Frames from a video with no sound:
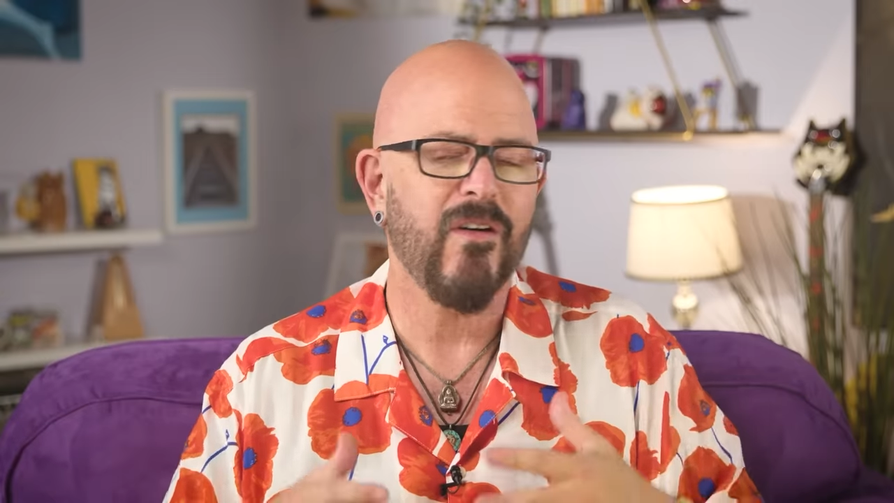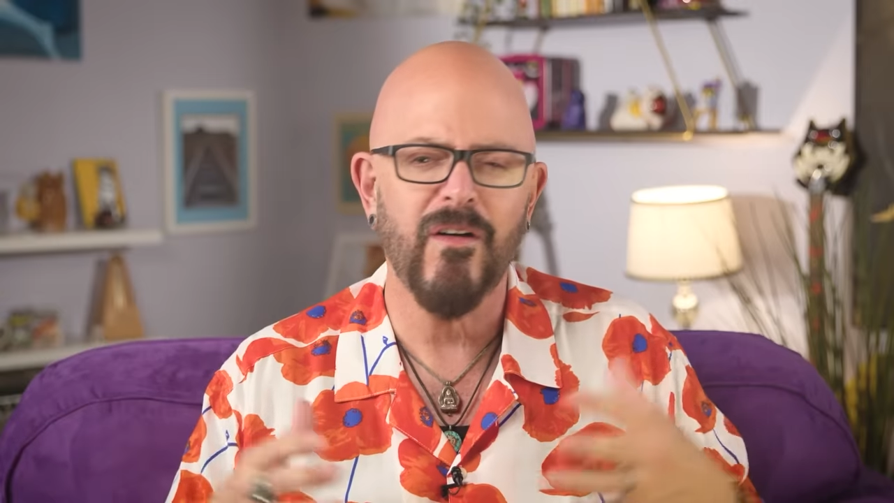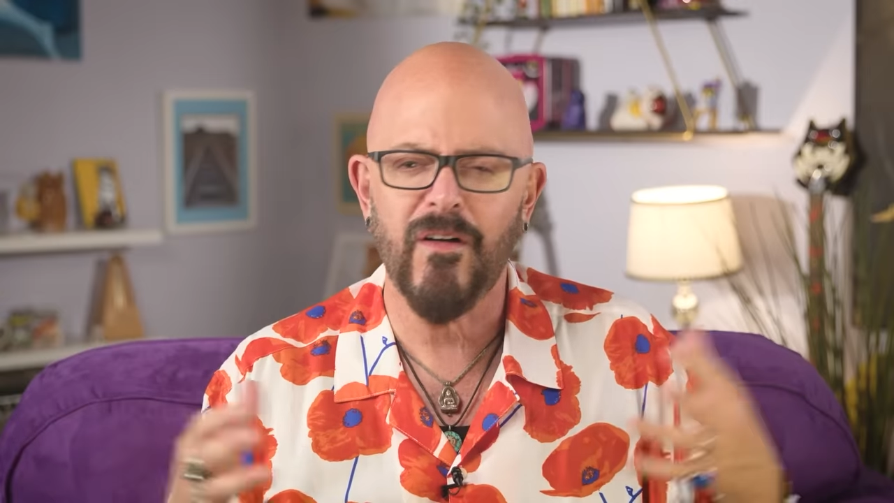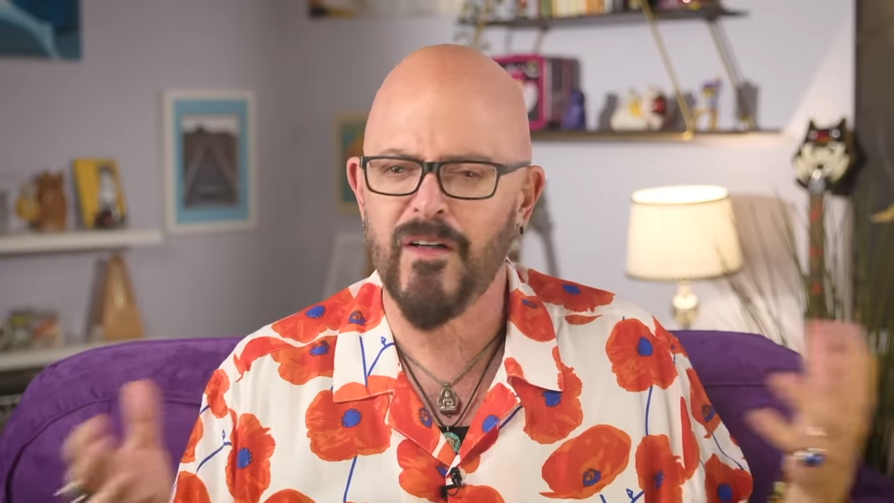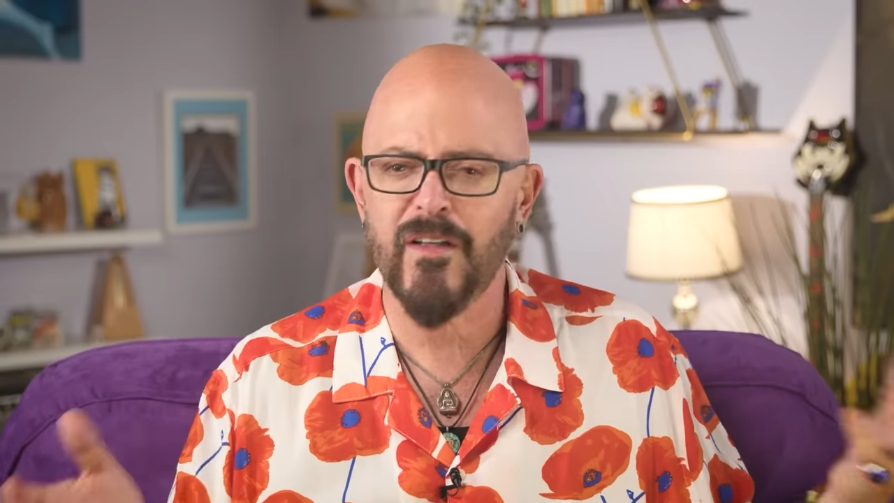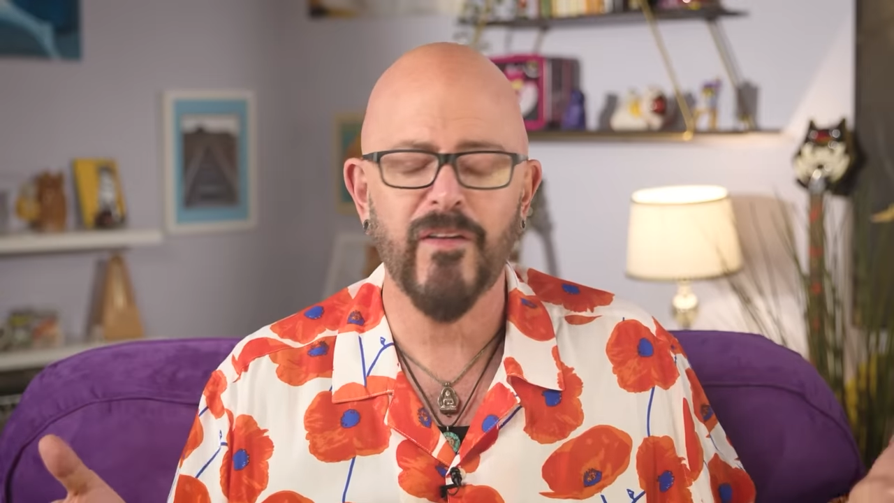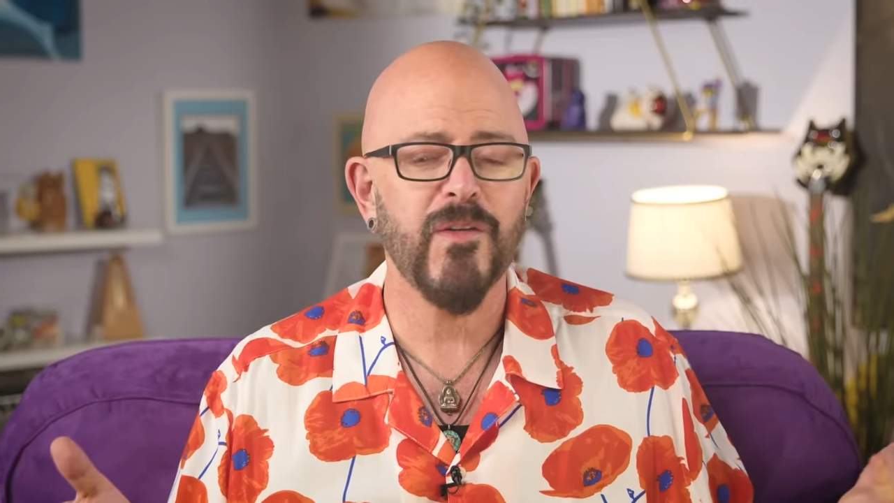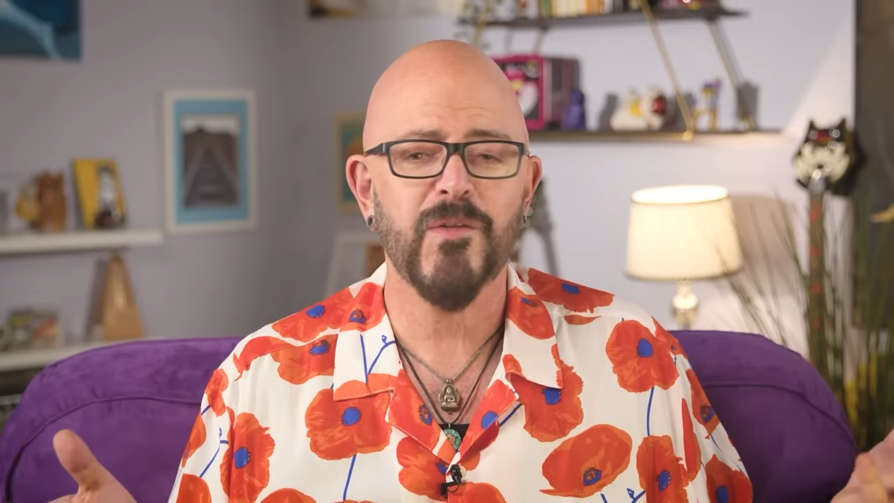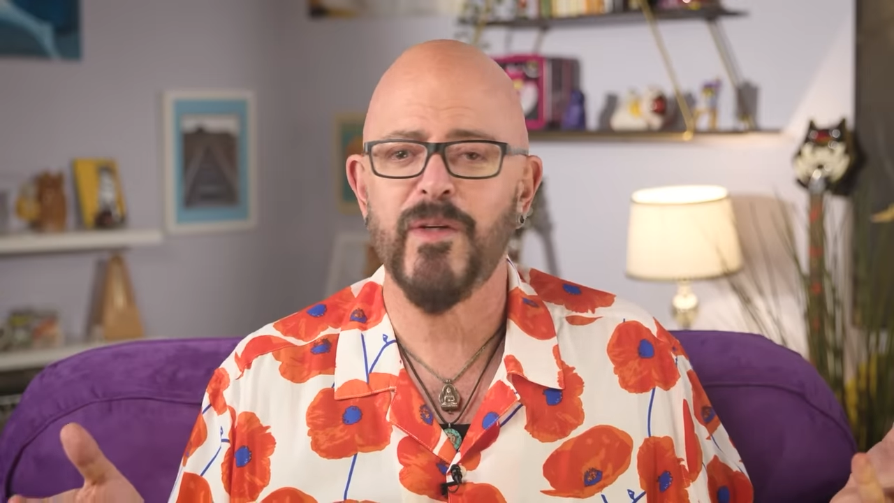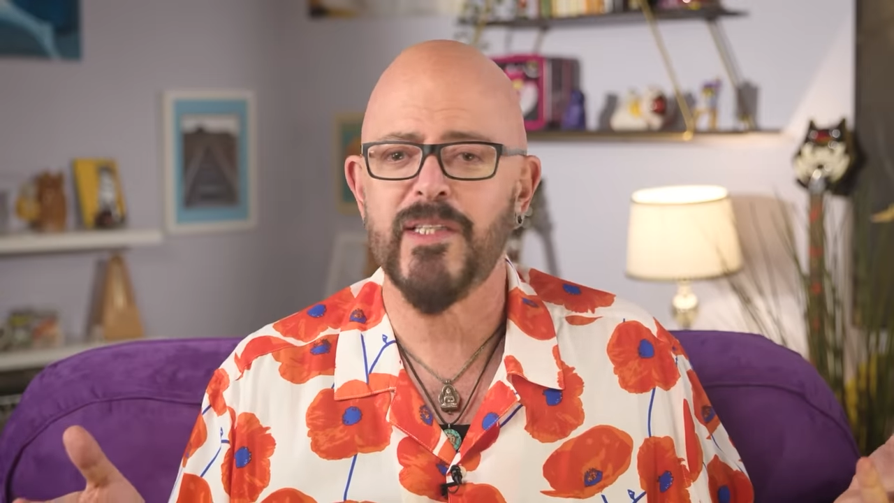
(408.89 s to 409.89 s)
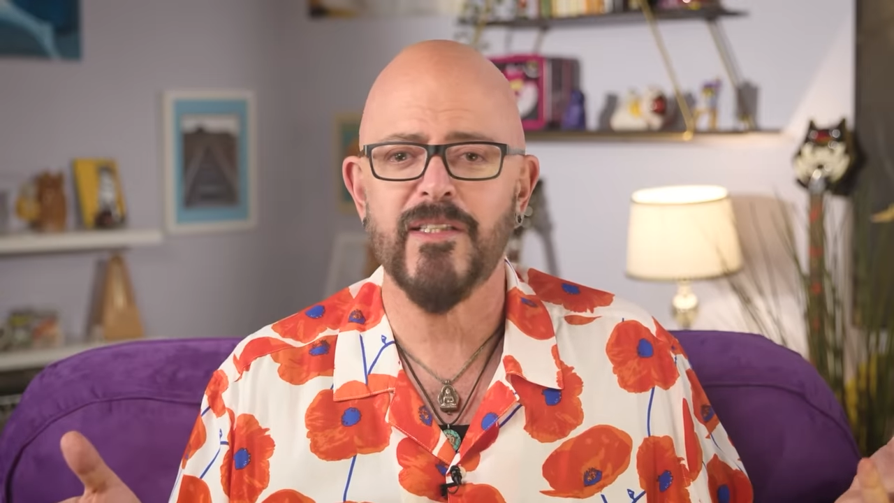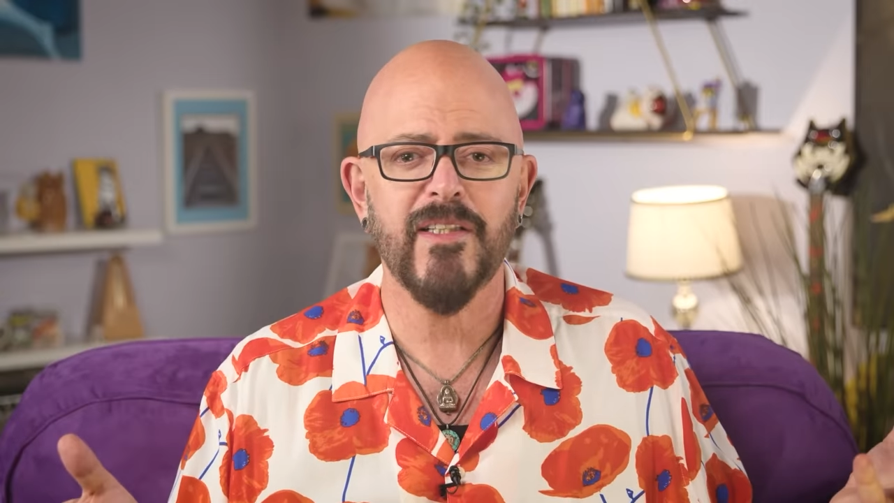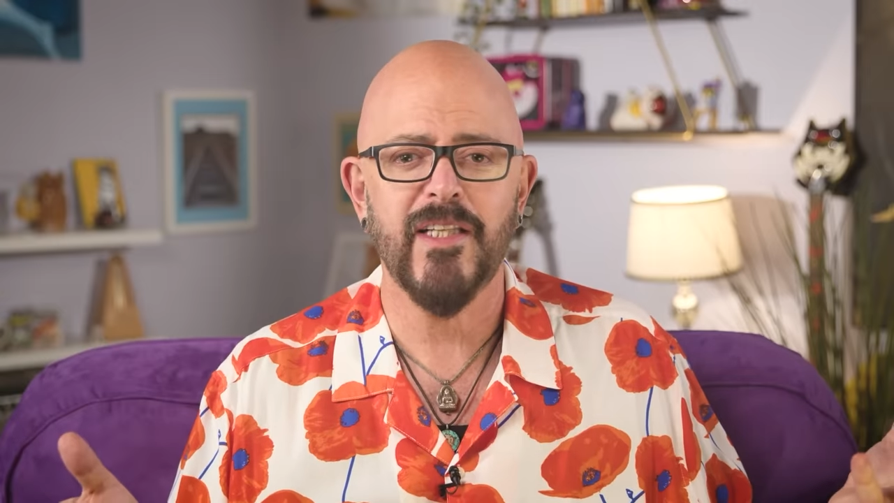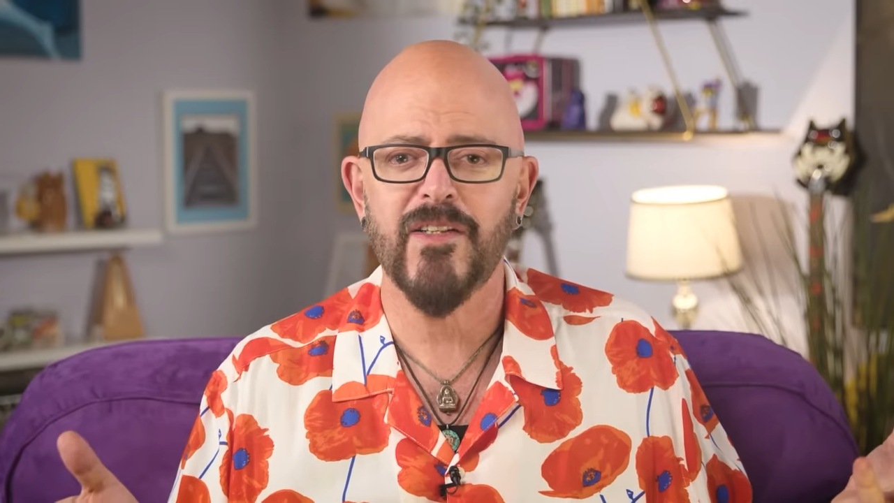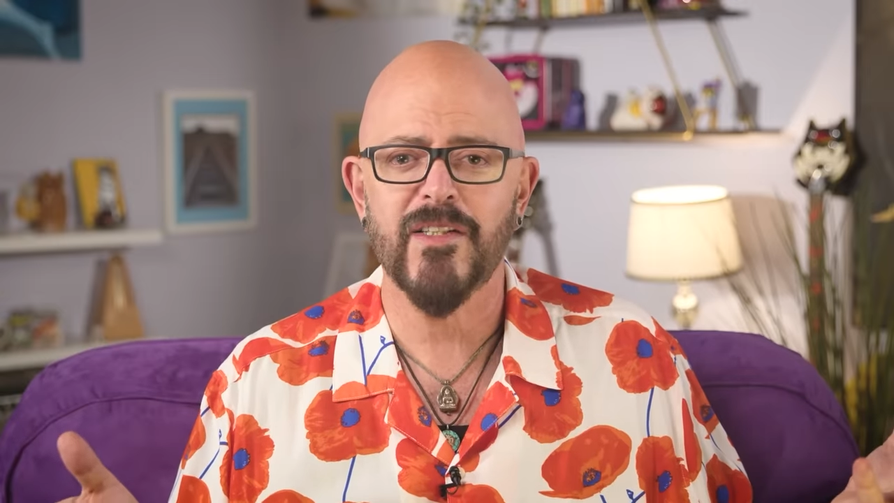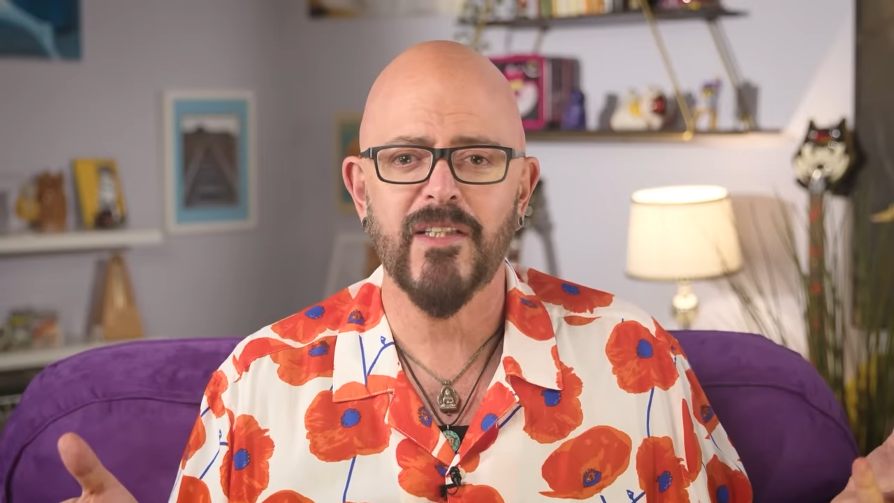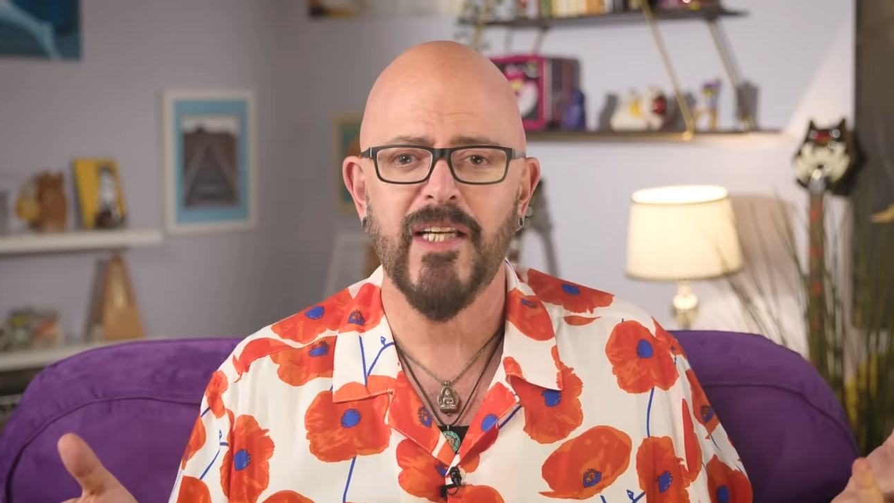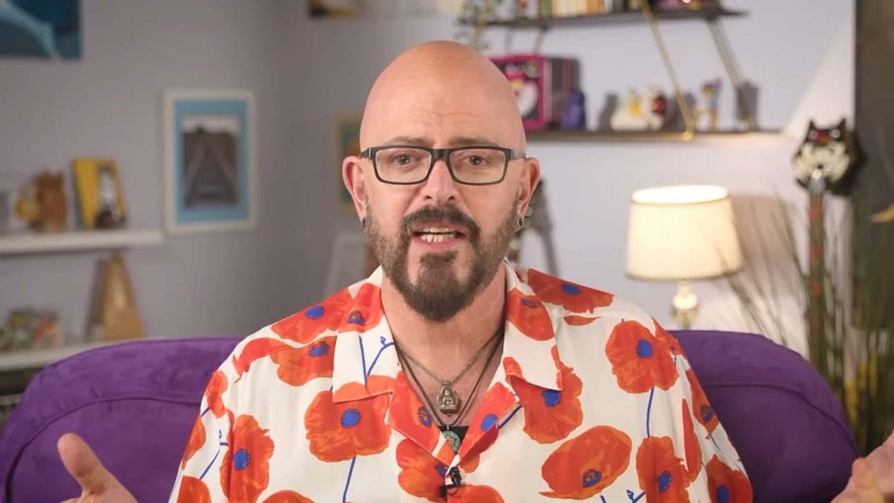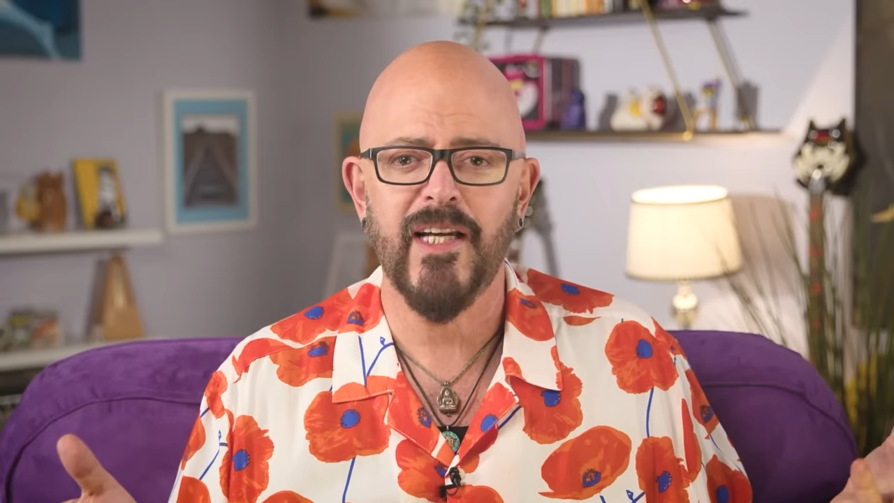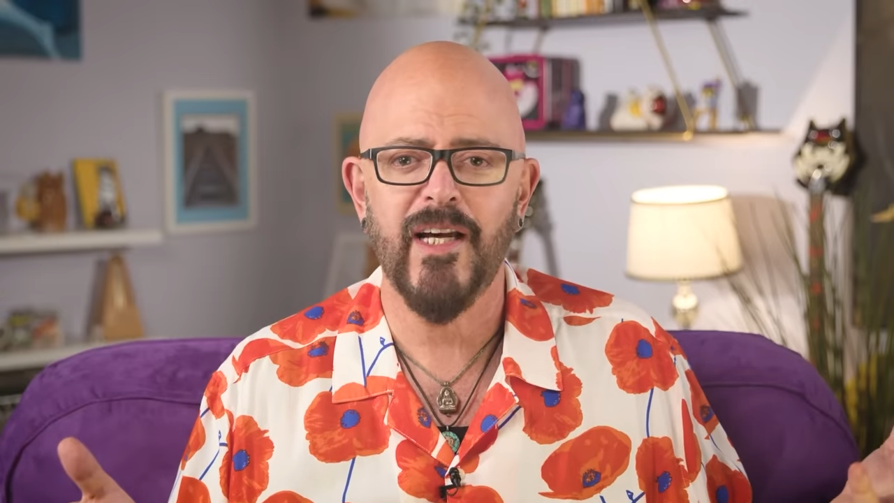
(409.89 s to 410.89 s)
all those reasons that I just
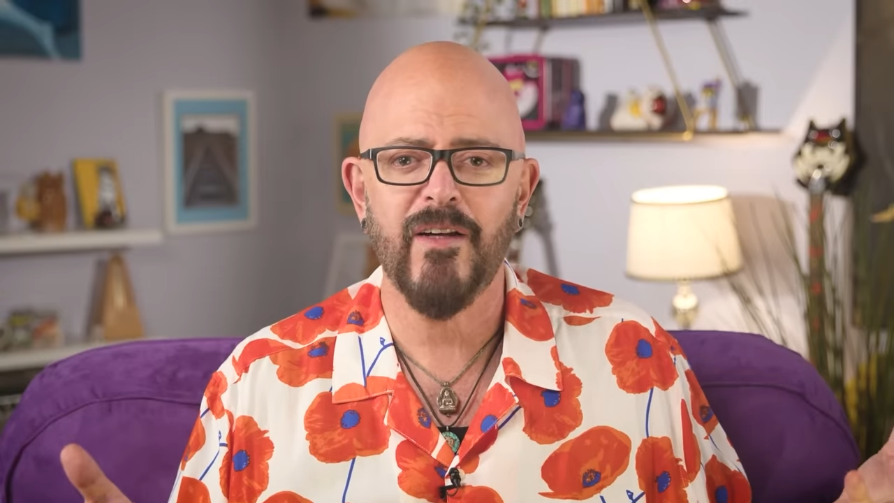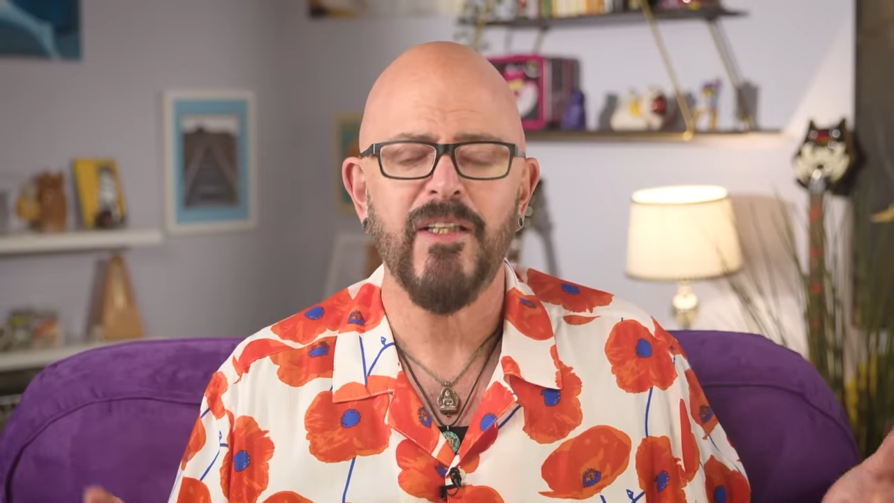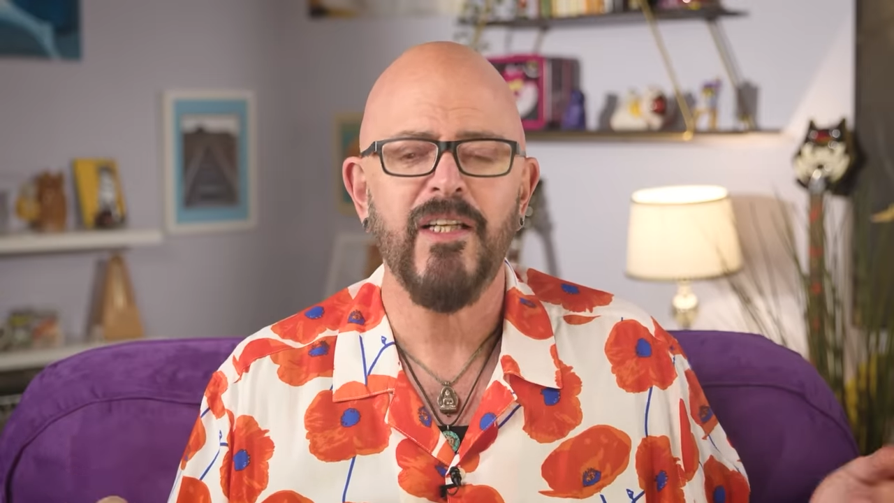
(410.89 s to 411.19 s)
laid out,